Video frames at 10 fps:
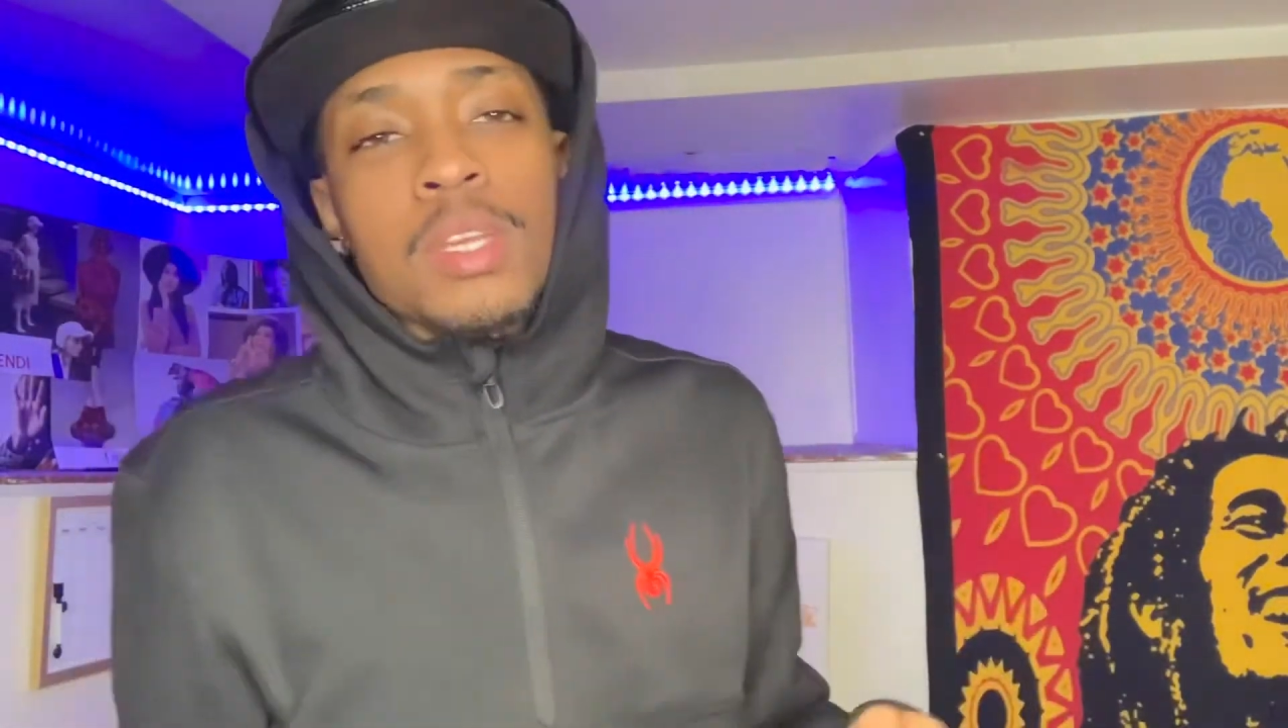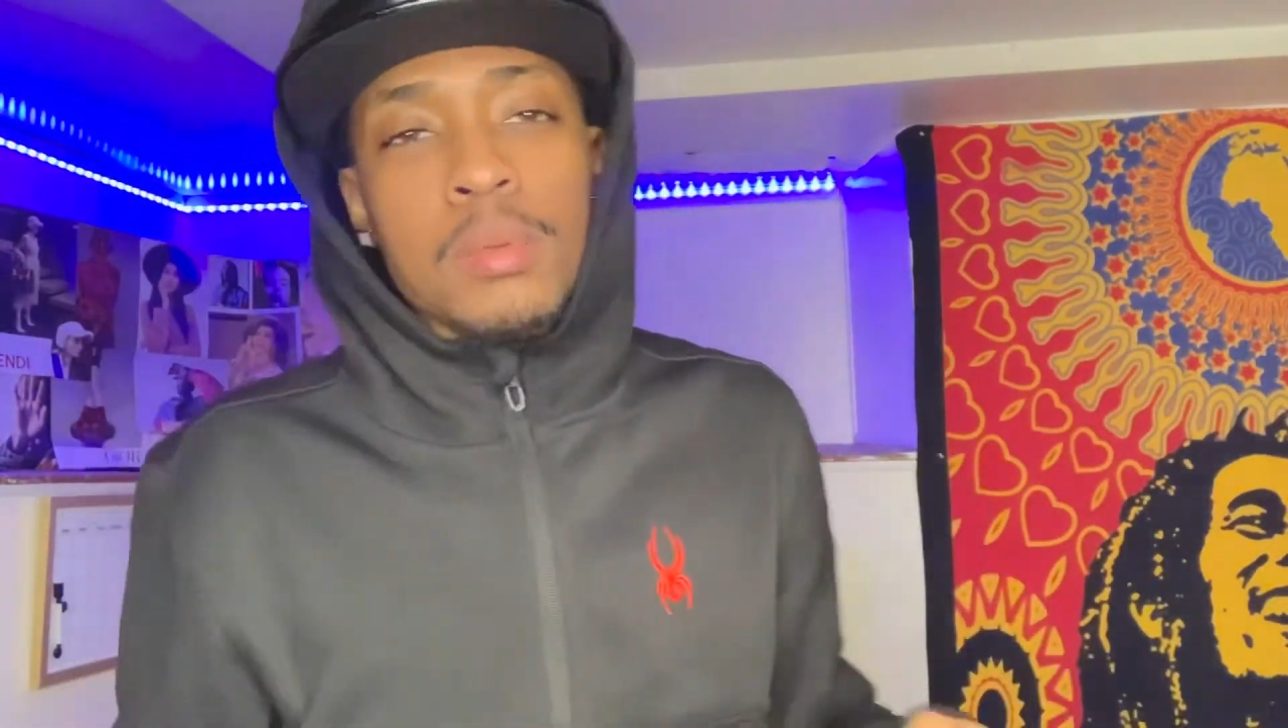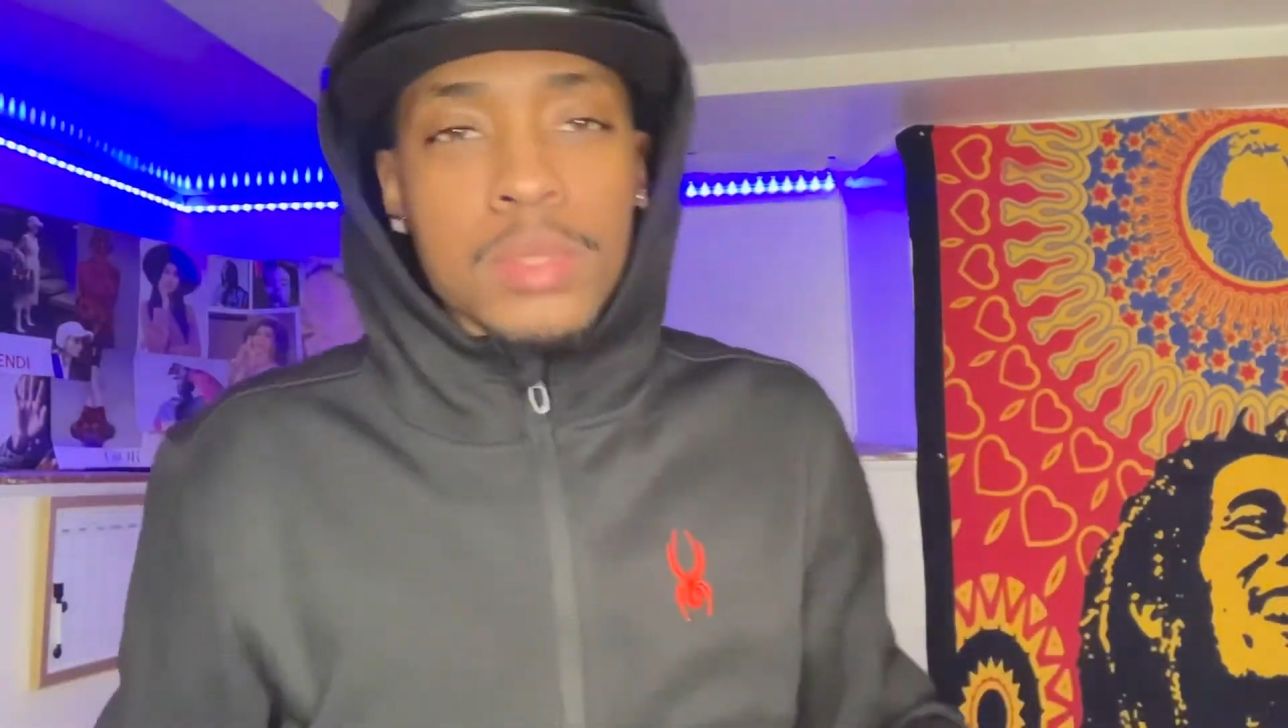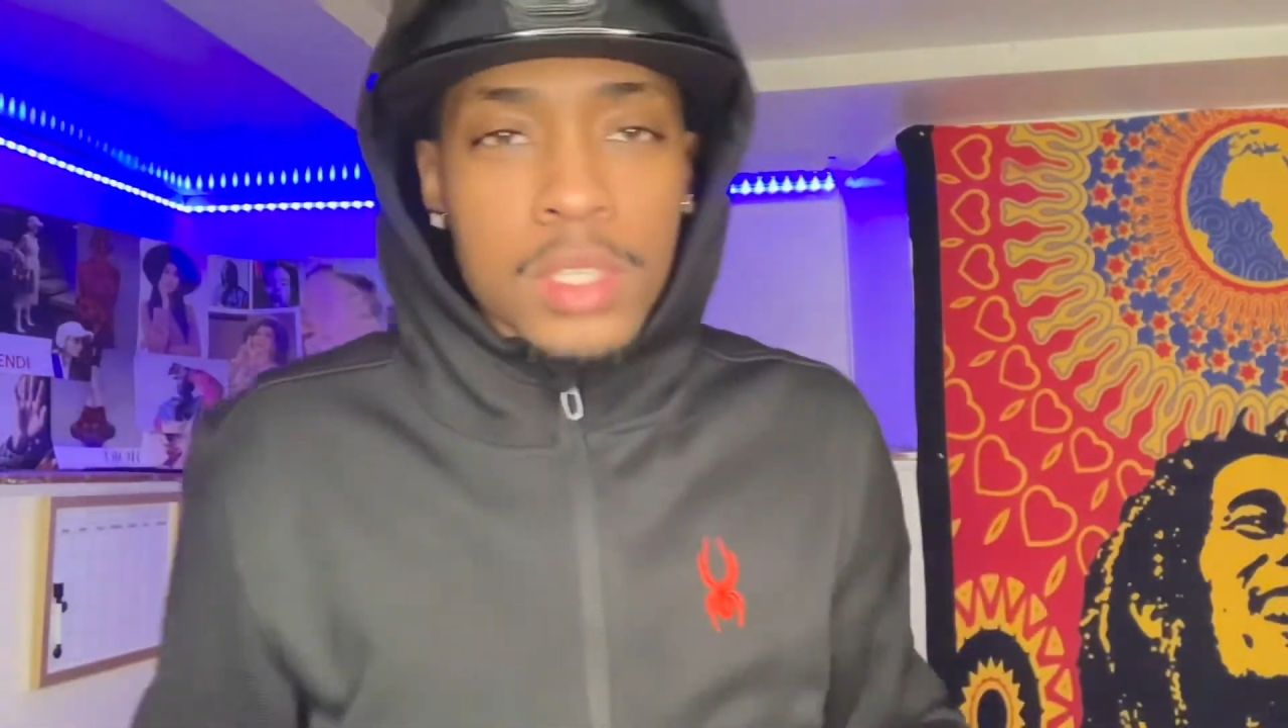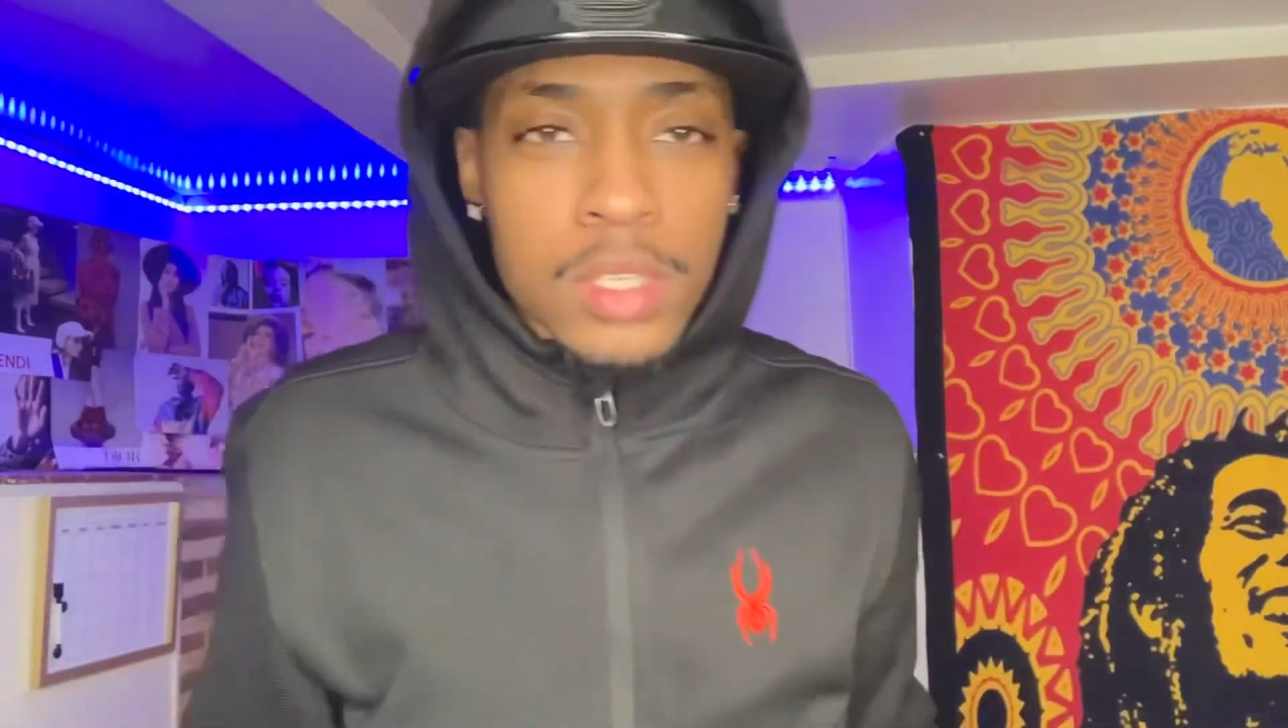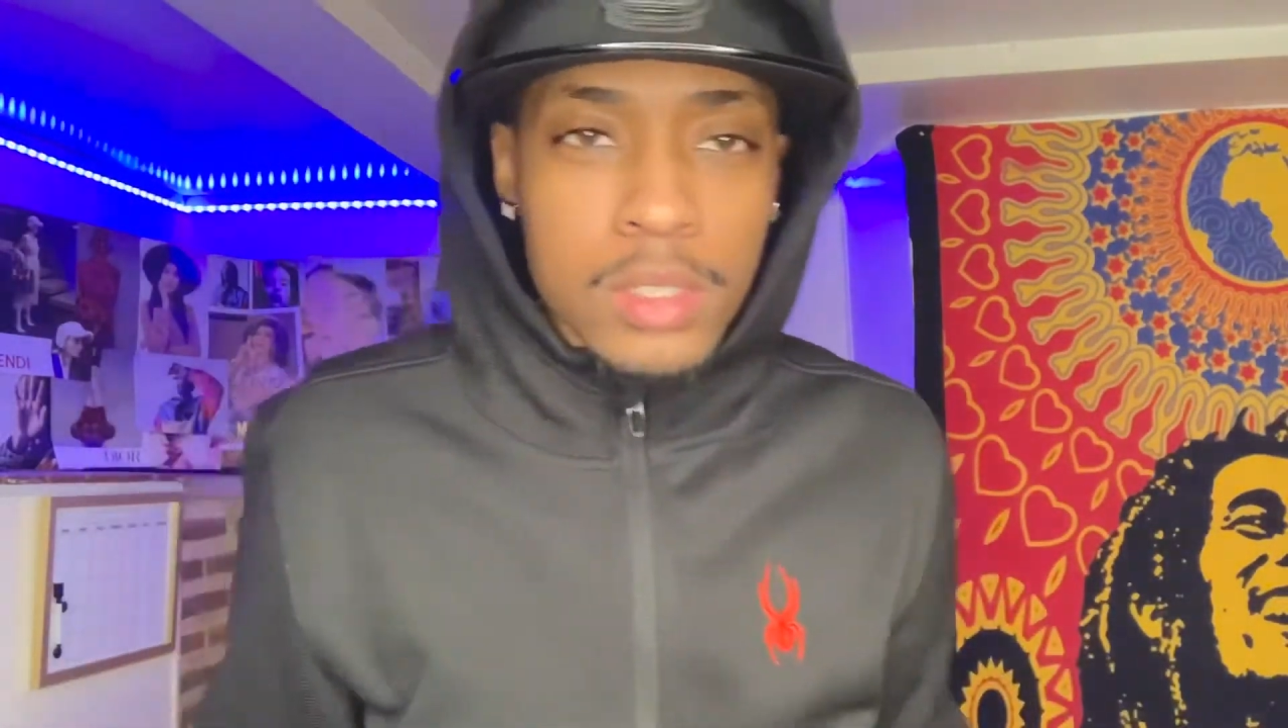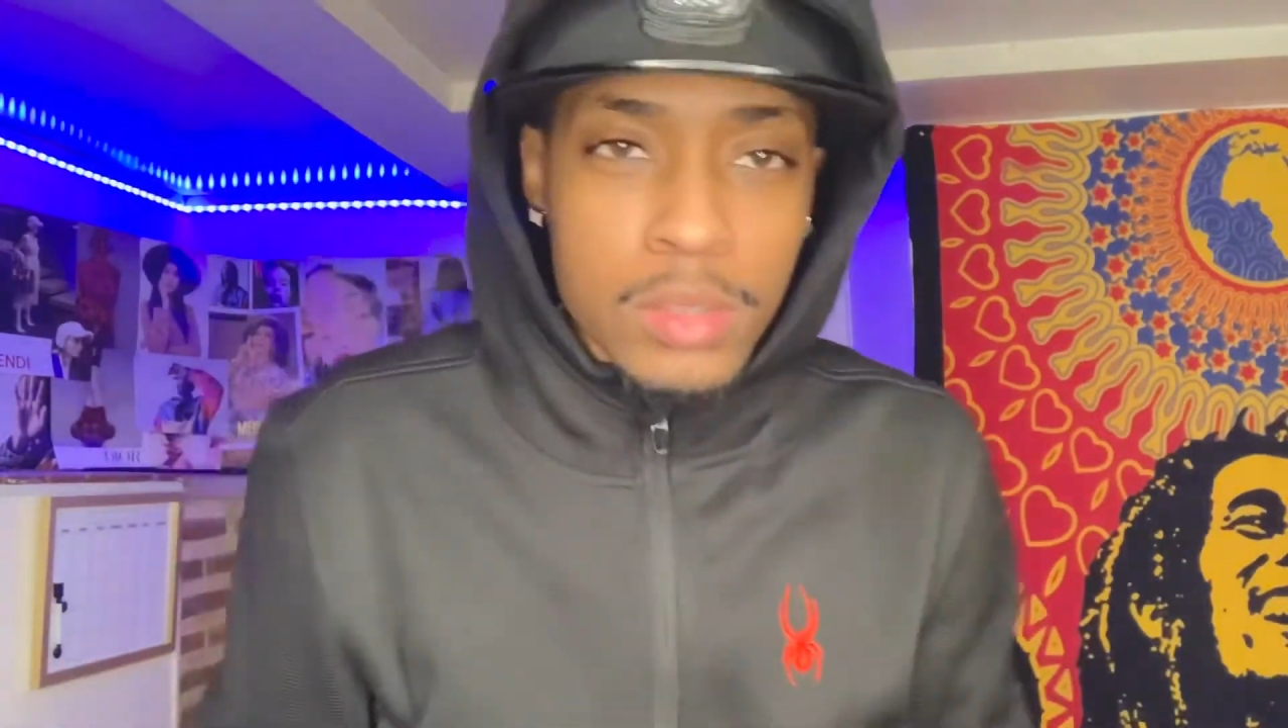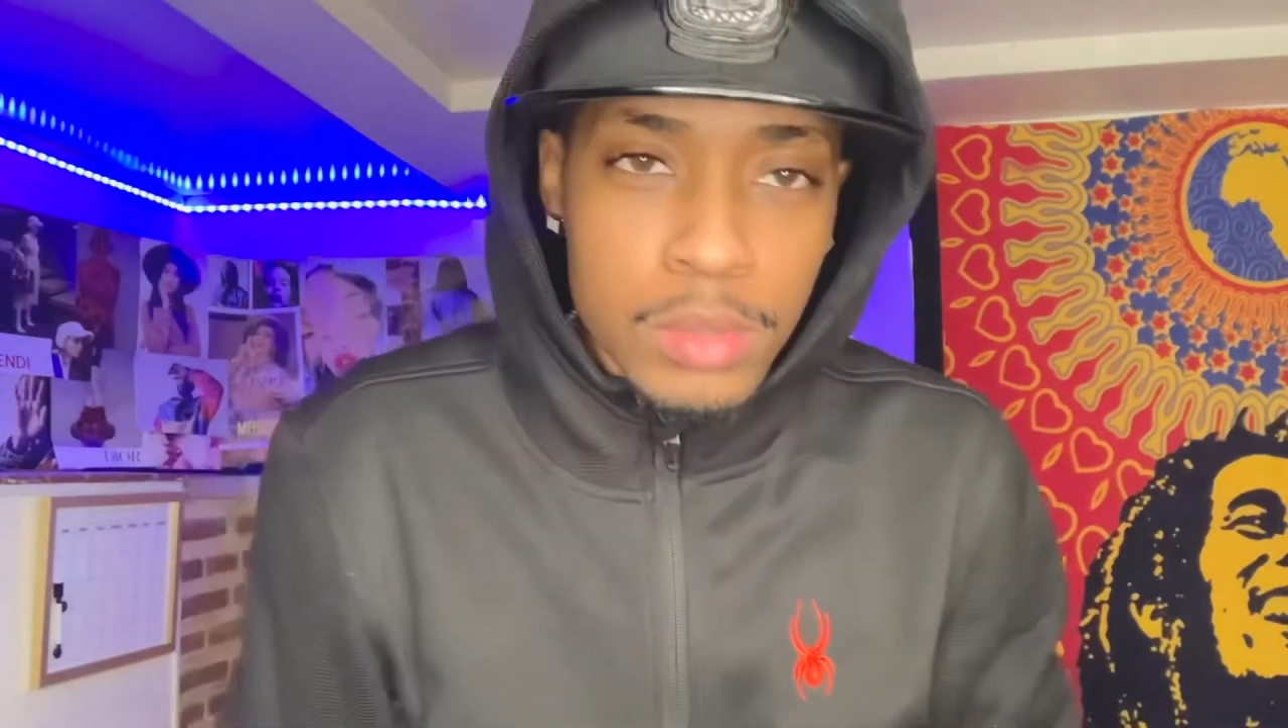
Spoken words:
skinny dude,